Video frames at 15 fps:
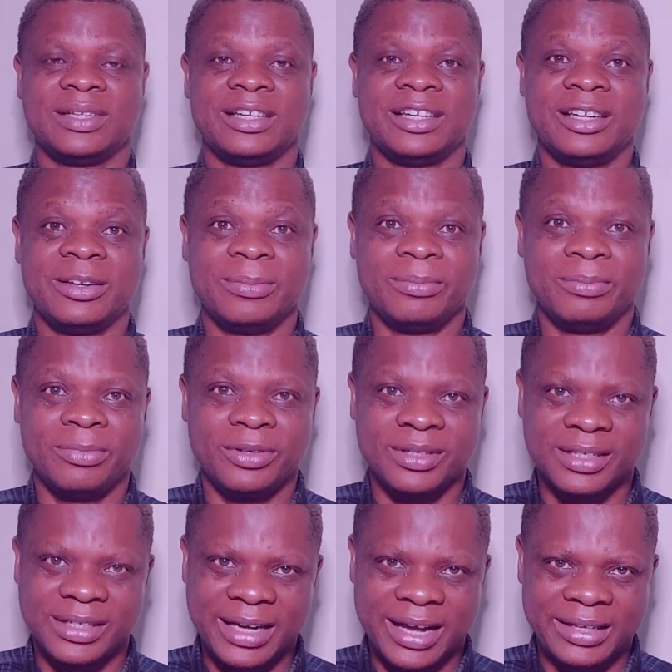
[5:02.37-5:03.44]
He's a
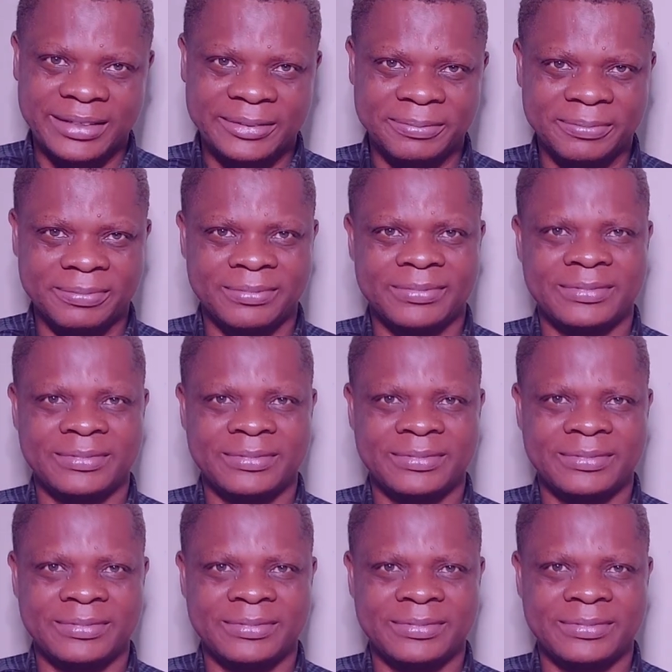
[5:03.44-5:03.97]
musician